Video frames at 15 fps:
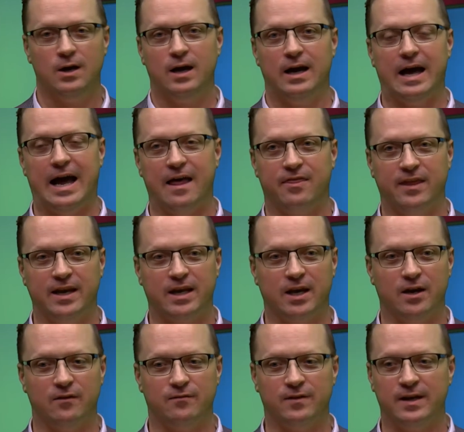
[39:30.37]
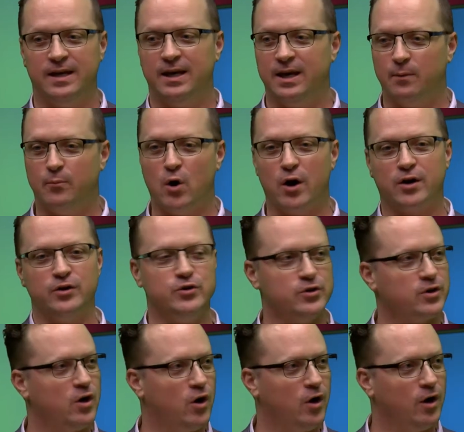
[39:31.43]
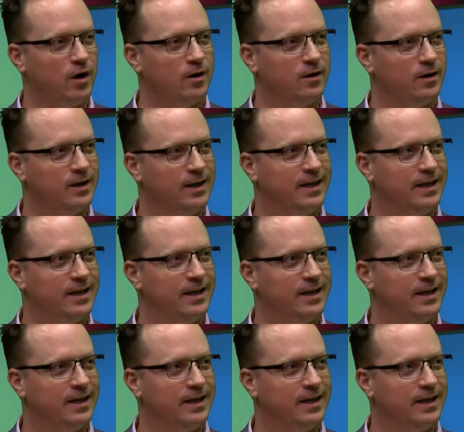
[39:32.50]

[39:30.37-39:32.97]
I think of parking your car,